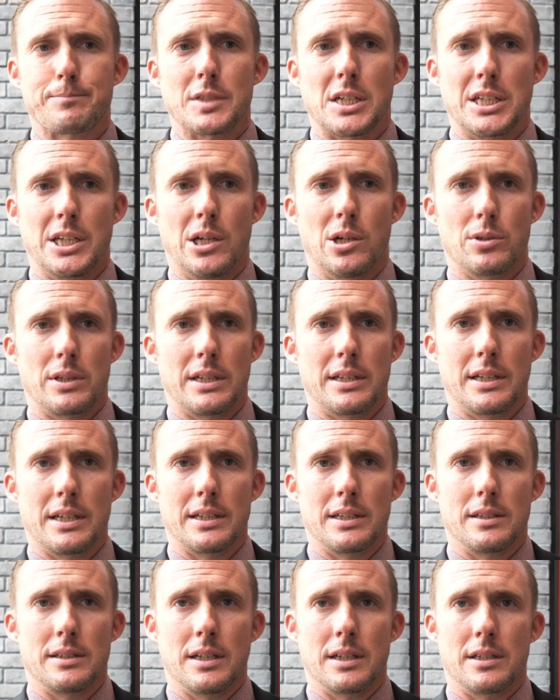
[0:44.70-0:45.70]
you know,
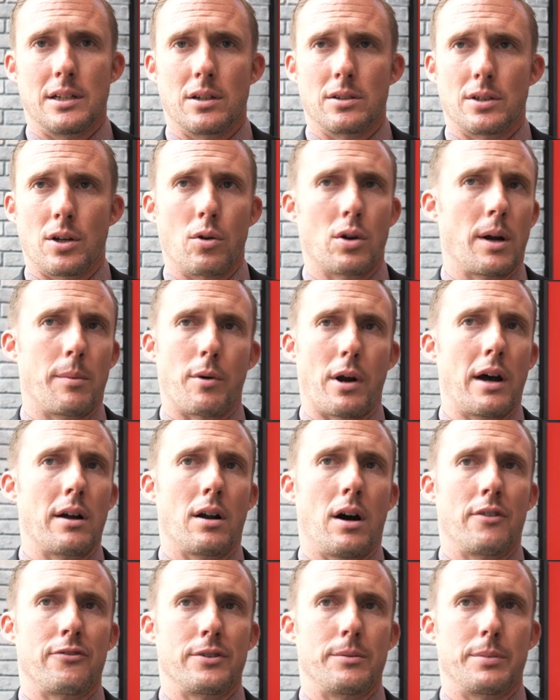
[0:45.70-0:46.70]
that don't come
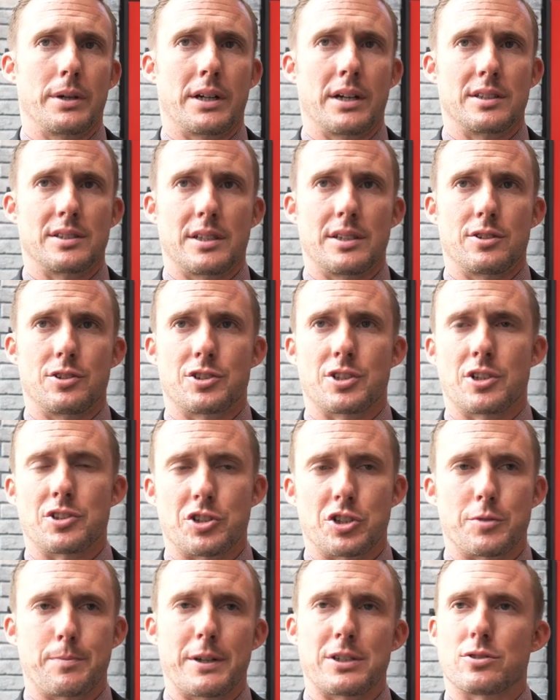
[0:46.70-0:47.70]
around often because they're just such
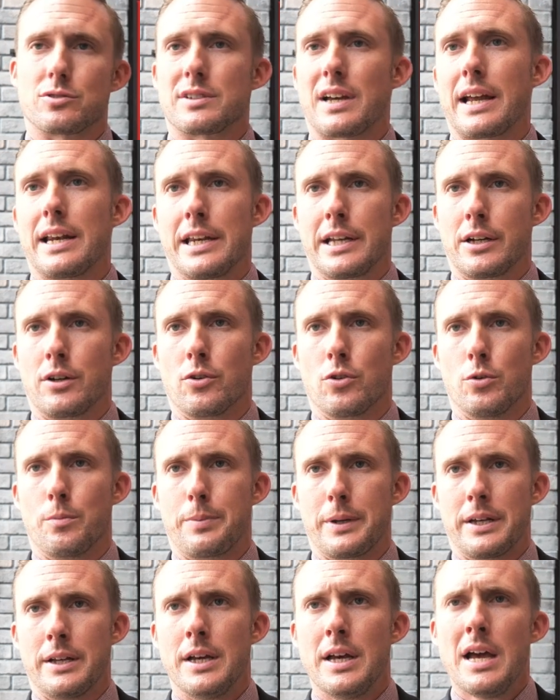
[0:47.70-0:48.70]
a special, tight-knit
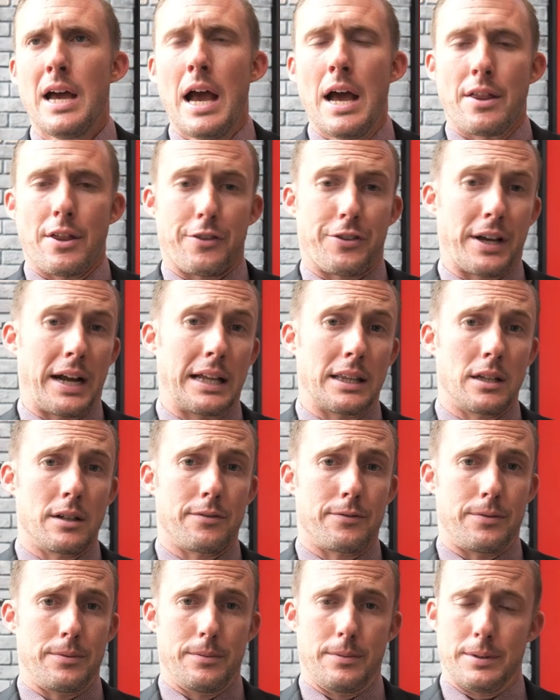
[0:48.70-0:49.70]
group. And the thing I
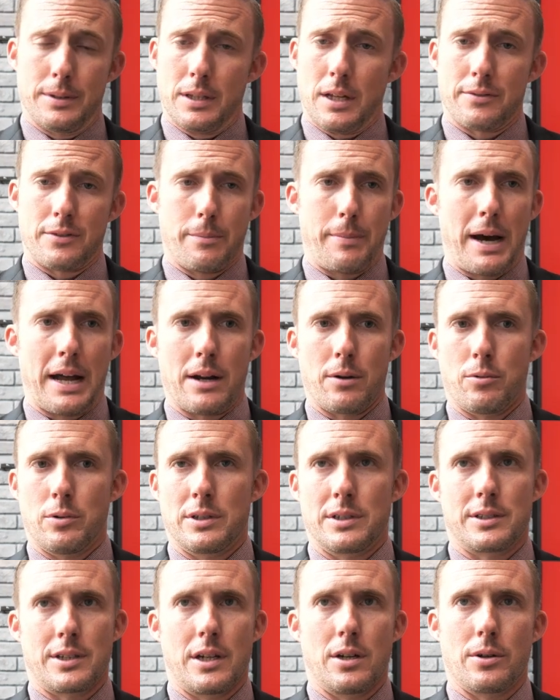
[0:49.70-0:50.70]
loved about it
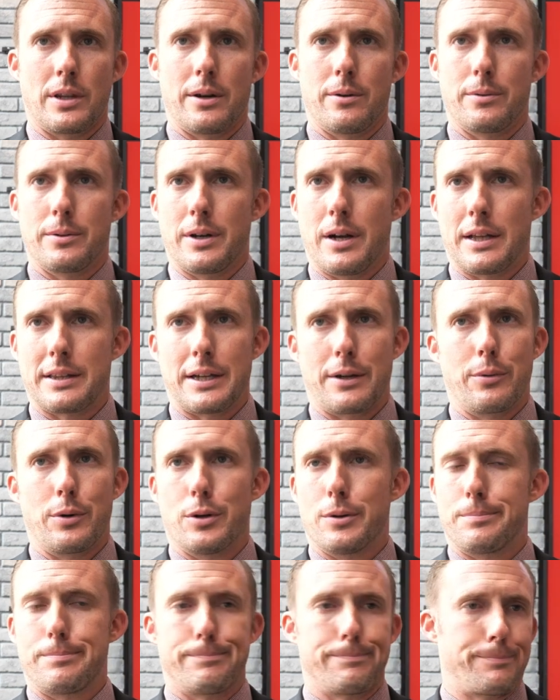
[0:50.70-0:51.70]
was, you know, I think we
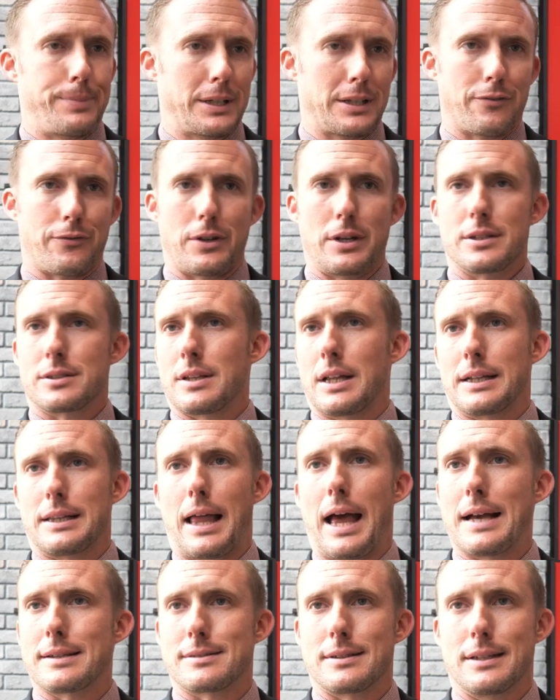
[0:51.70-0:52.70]
were picked to finish like
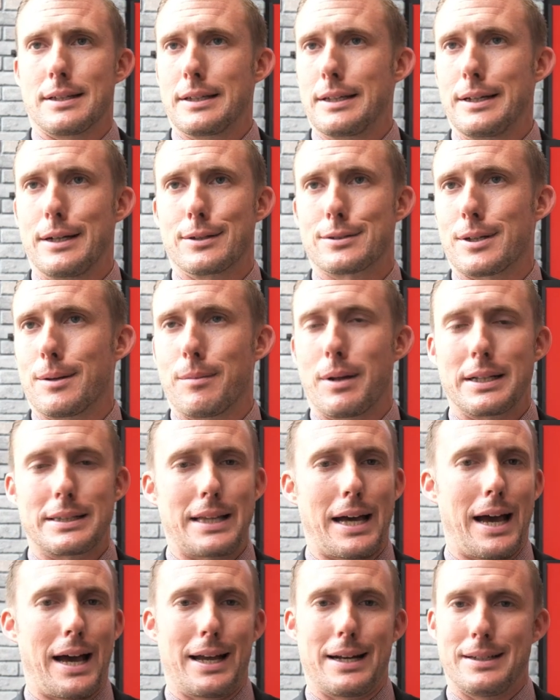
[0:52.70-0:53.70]
last in the league or something like
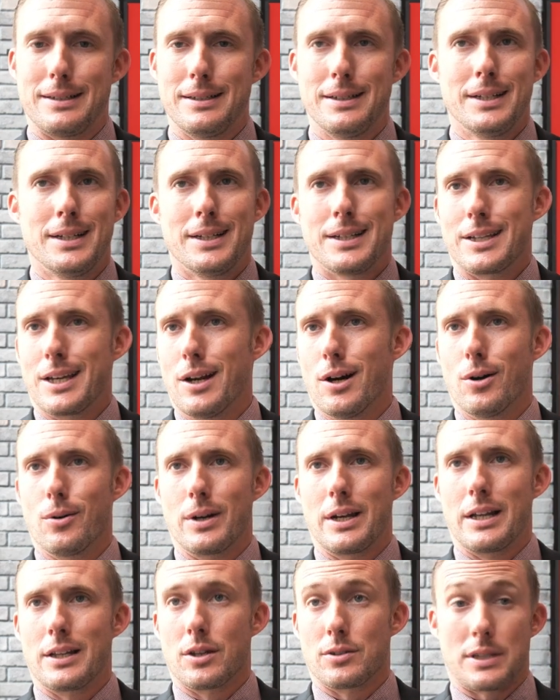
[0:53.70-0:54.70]
that. And, you
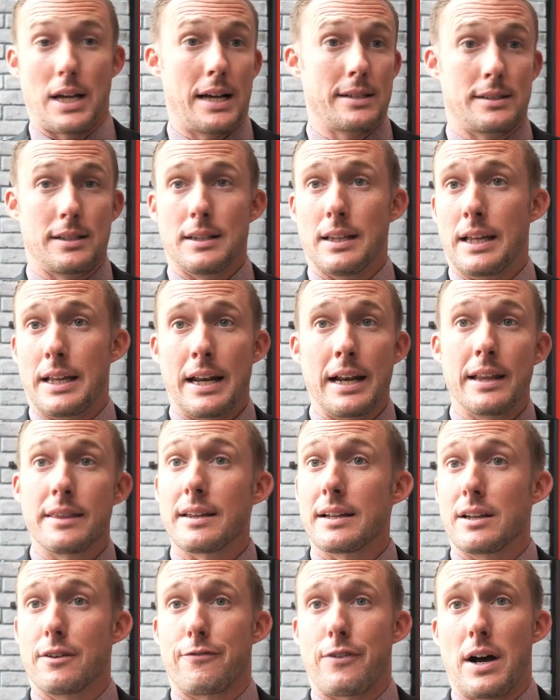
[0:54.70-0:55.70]
know, and those guys didn't let
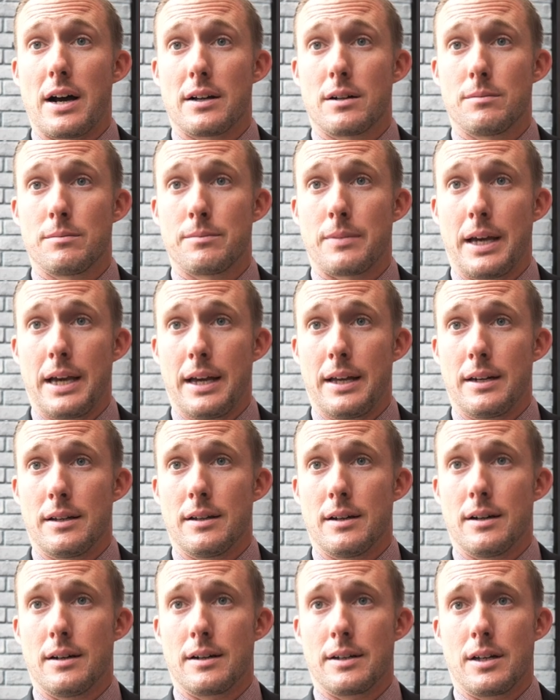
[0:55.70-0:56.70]
anything define them. And,
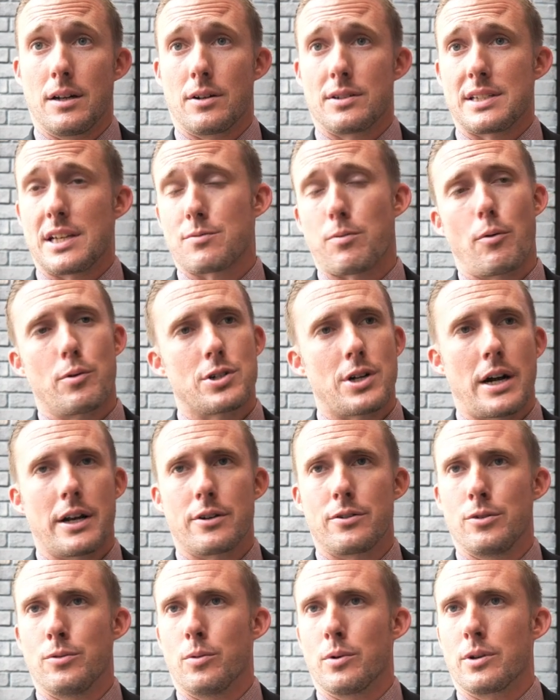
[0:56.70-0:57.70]
you know, because that's what we're trying
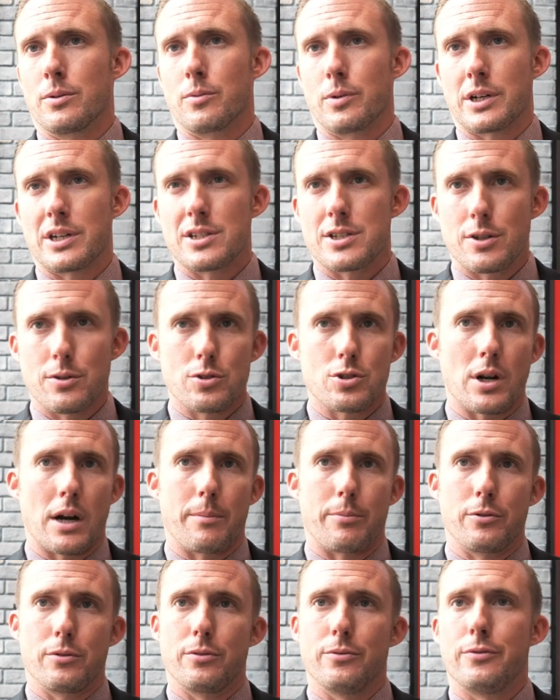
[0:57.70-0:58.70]
to do. We're continuing to try
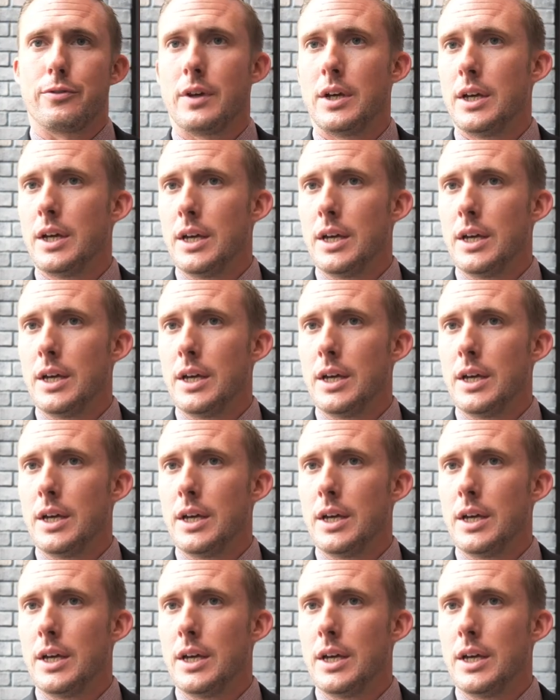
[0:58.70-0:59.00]
to prove,